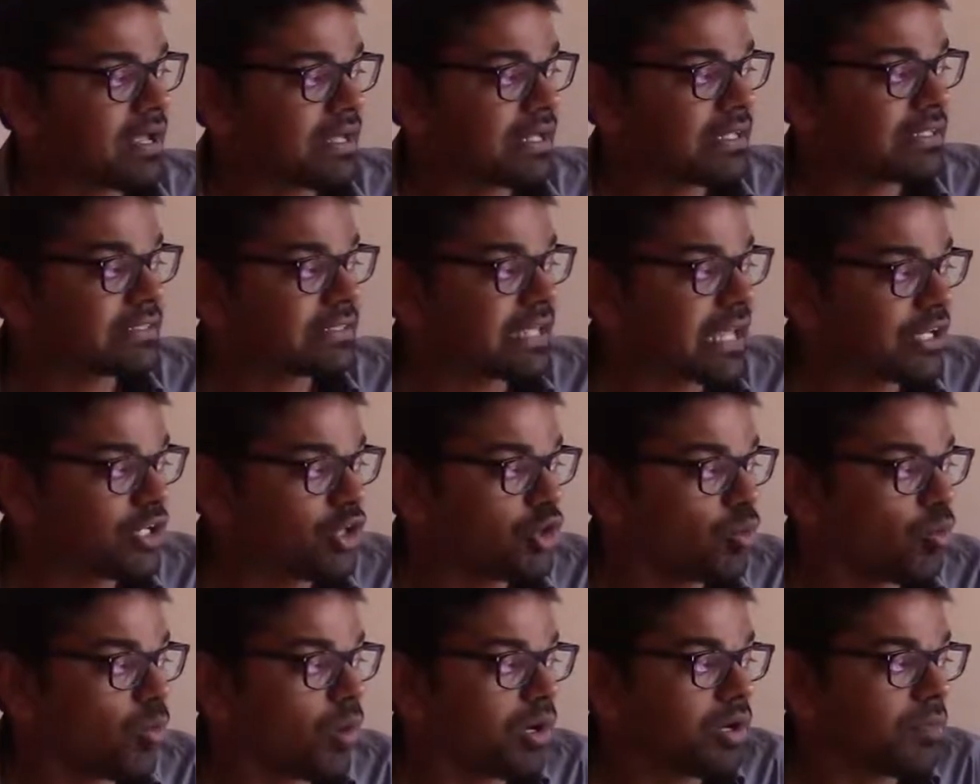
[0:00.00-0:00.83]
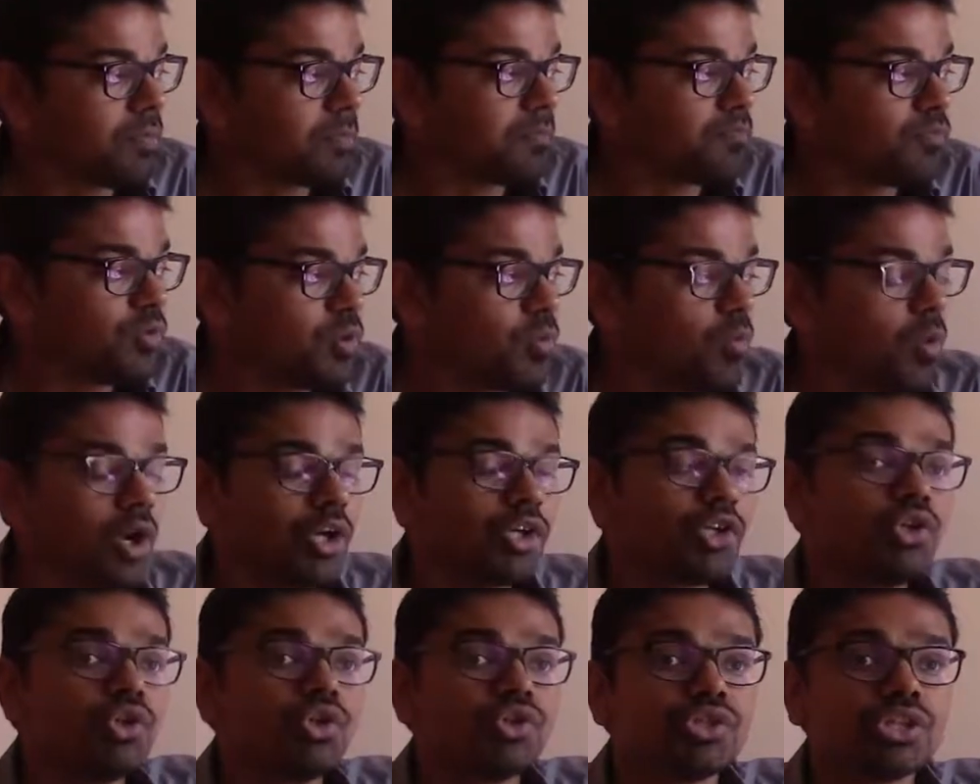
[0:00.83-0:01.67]
is that you
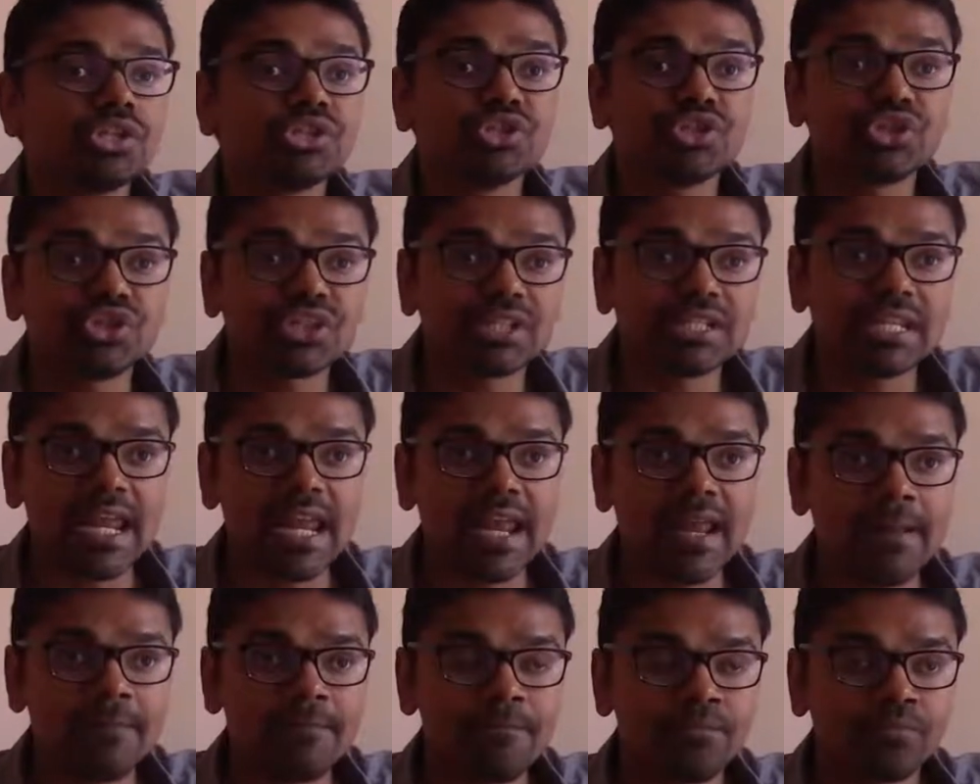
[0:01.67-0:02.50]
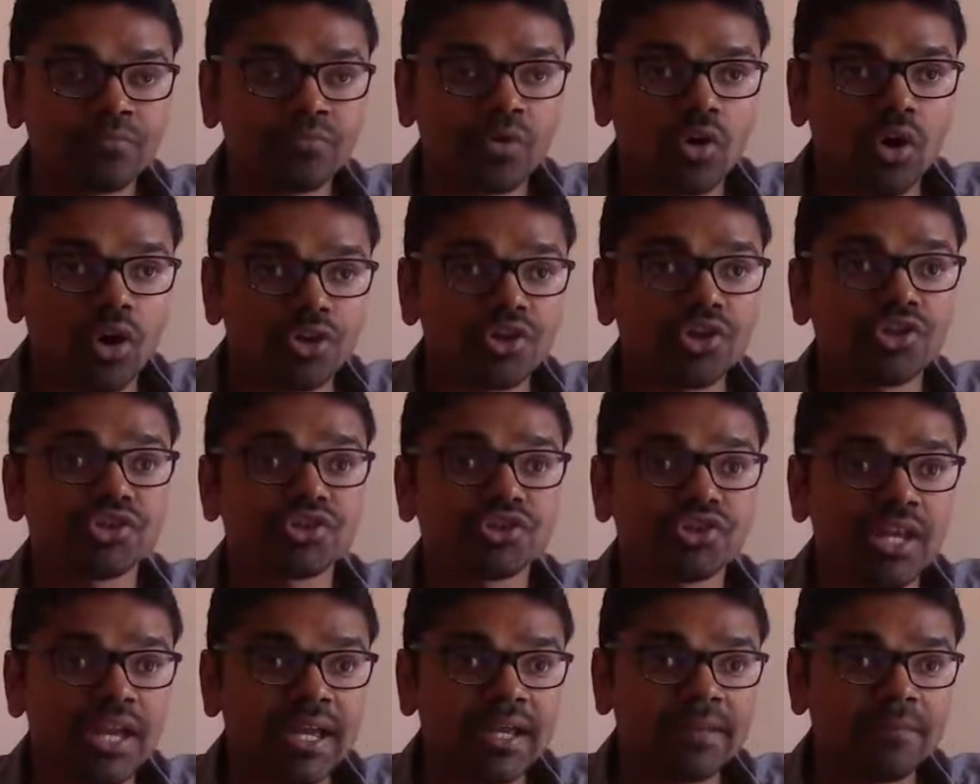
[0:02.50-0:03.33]
want users to stay on your
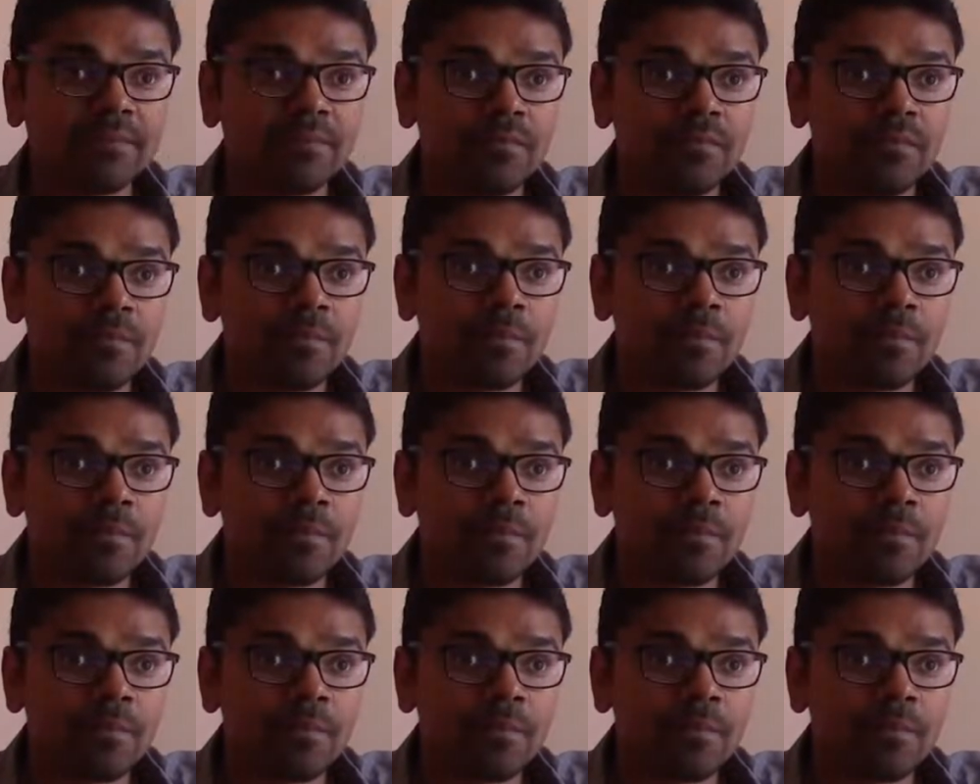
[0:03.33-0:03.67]
site